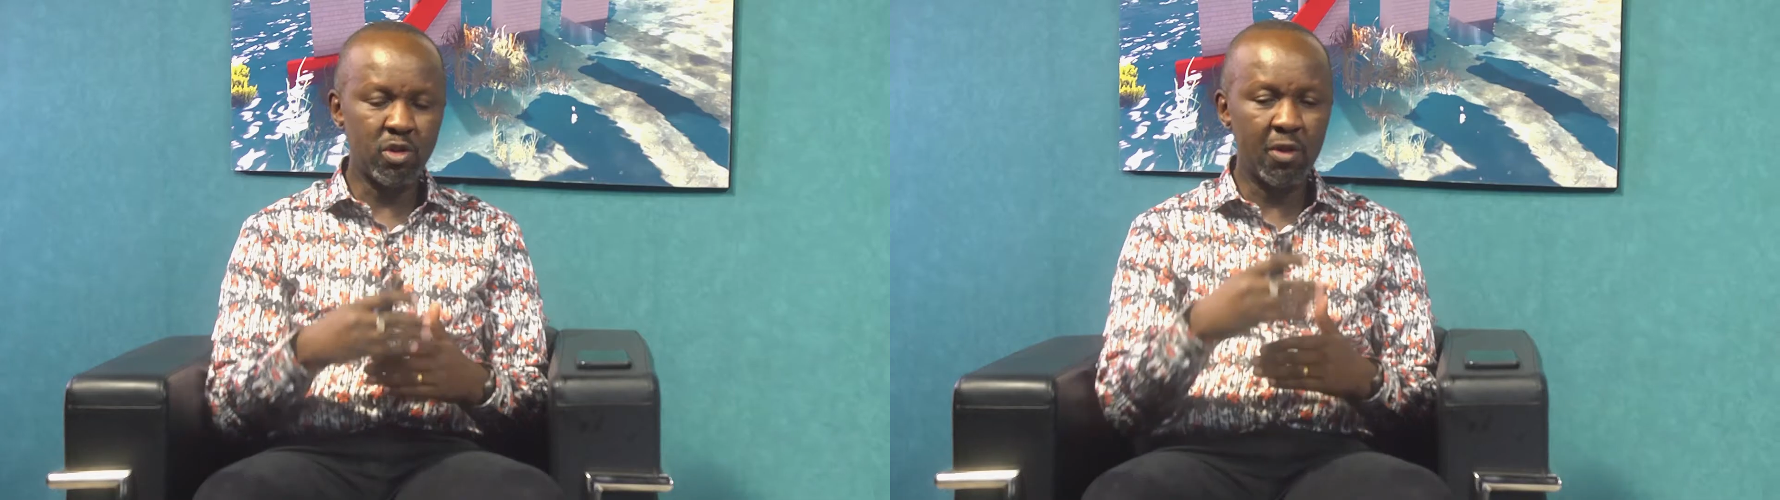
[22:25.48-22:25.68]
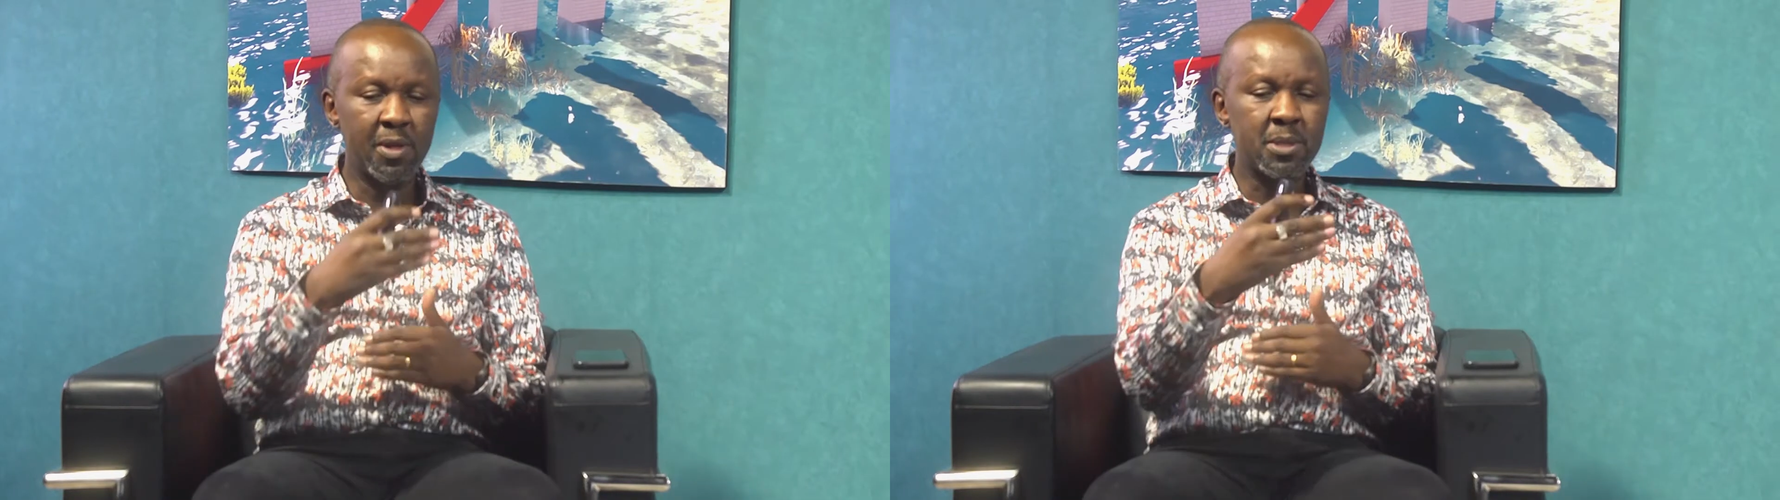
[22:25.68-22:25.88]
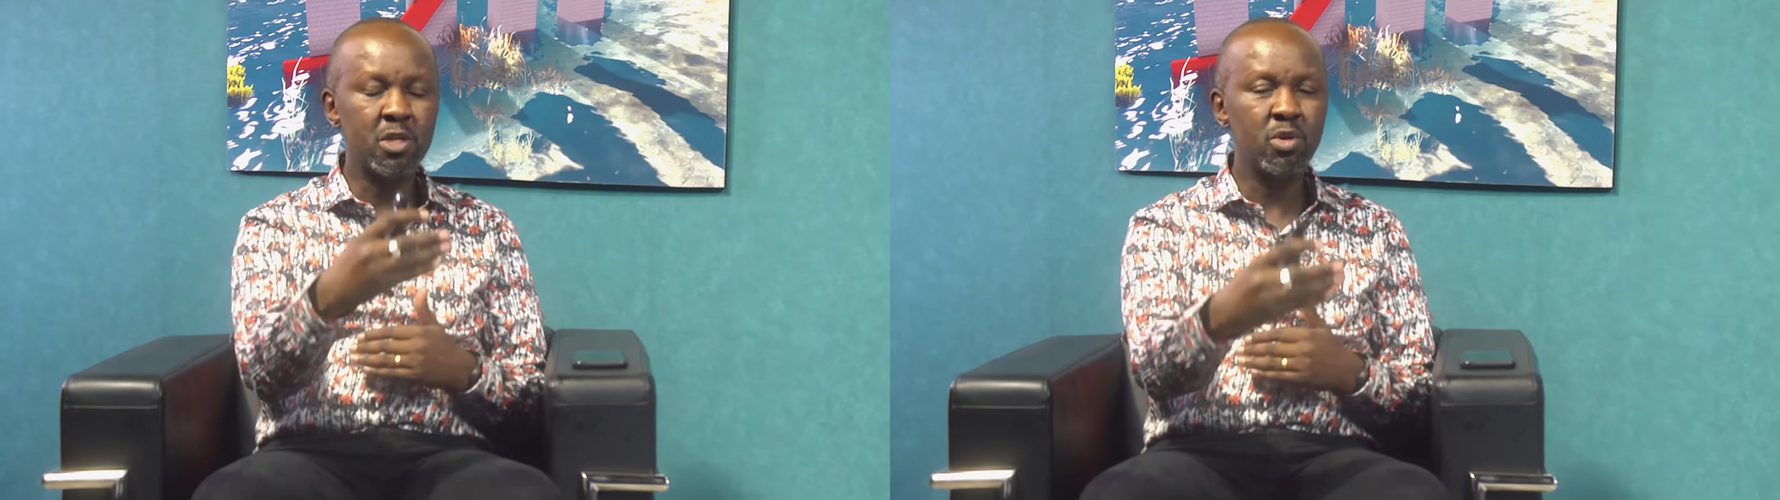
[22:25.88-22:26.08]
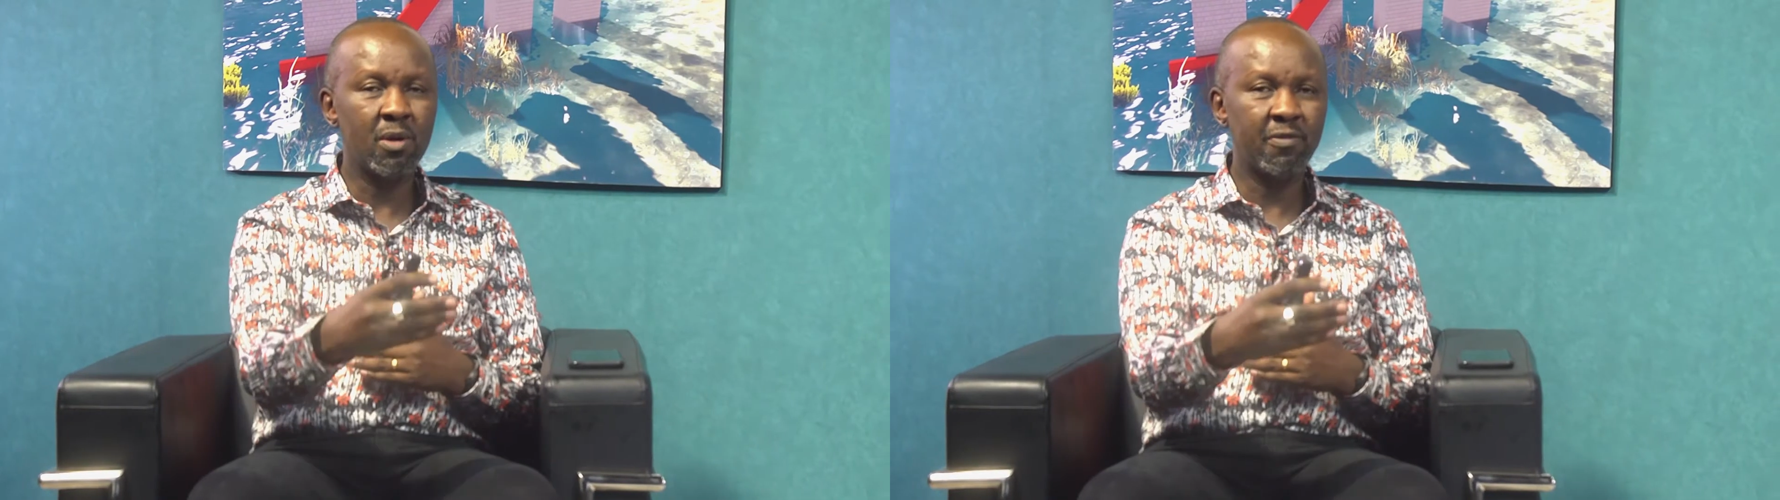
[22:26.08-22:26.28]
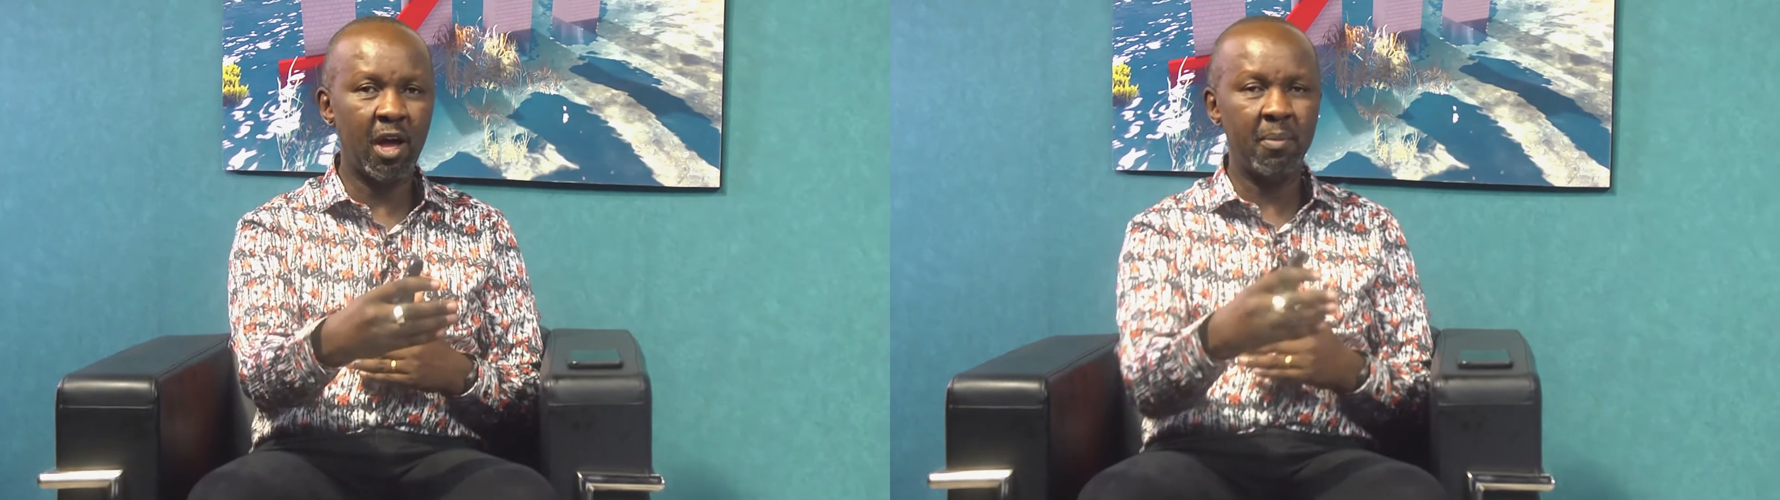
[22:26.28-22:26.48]
you're in this new
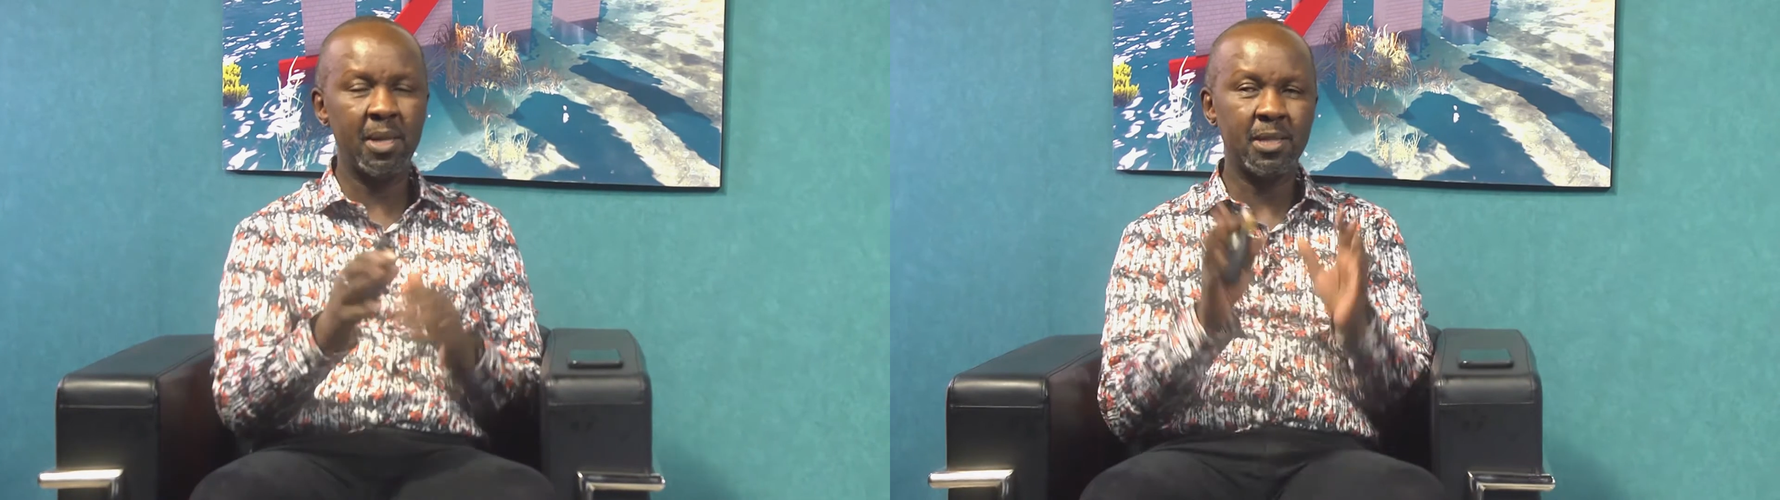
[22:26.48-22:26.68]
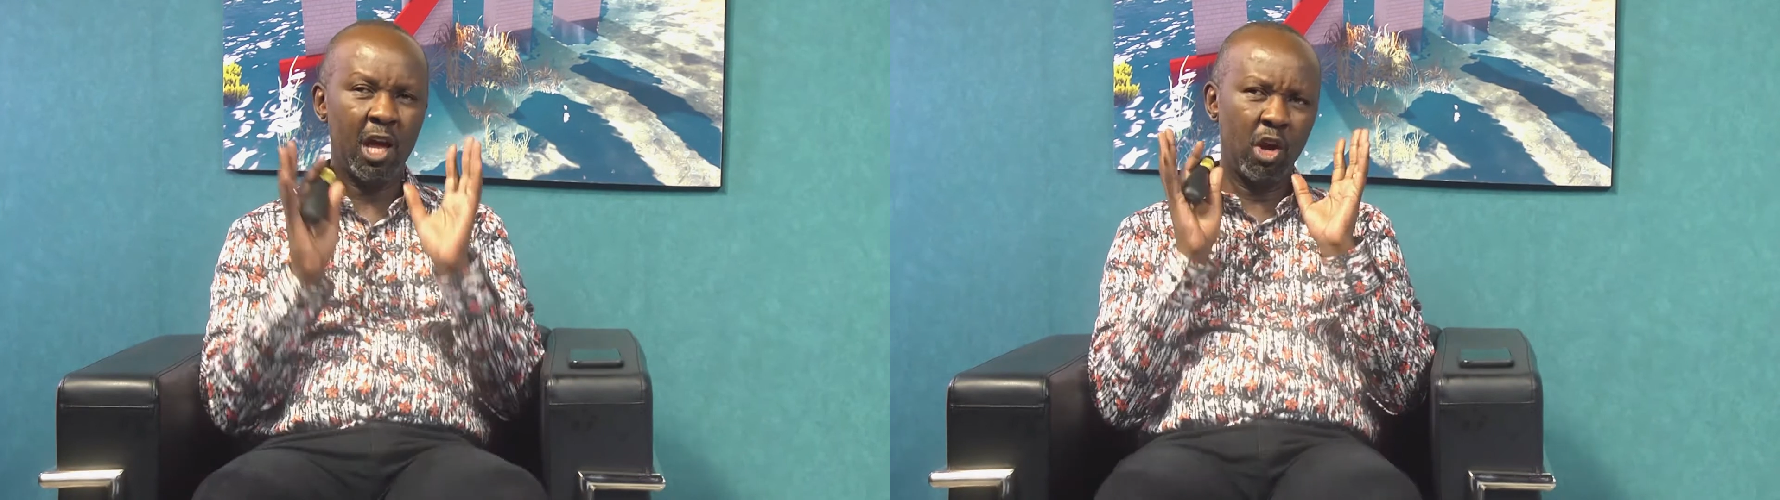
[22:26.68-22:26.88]
environment,